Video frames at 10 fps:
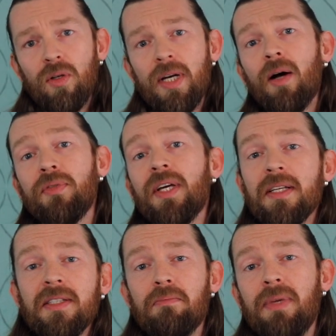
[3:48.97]
Now, that
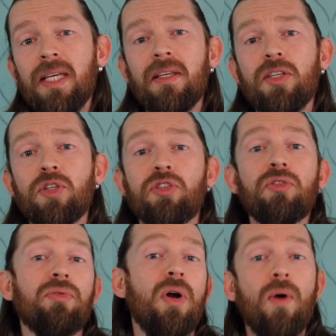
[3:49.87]
doesn't mean that you just
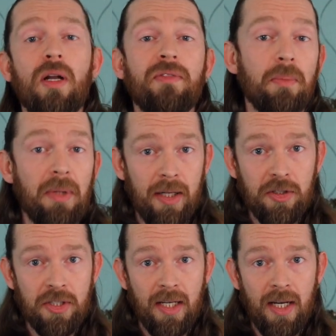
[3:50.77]
throw all of your
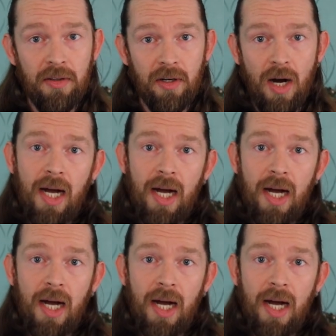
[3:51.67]
players together.